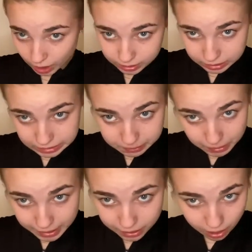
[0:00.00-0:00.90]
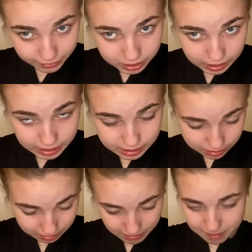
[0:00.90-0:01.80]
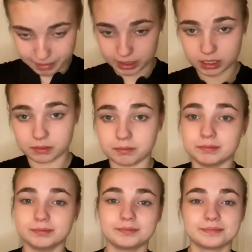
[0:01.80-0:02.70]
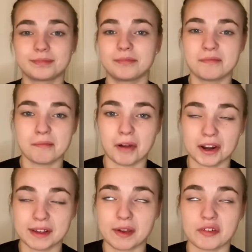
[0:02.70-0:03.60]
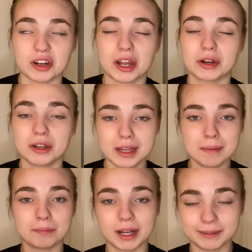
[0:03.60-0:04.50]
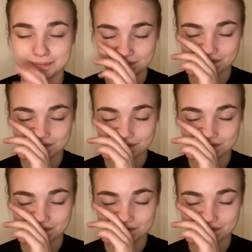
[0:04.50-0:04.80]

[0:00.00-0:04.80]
This bun obviously isn't like my best bun I've ever done, but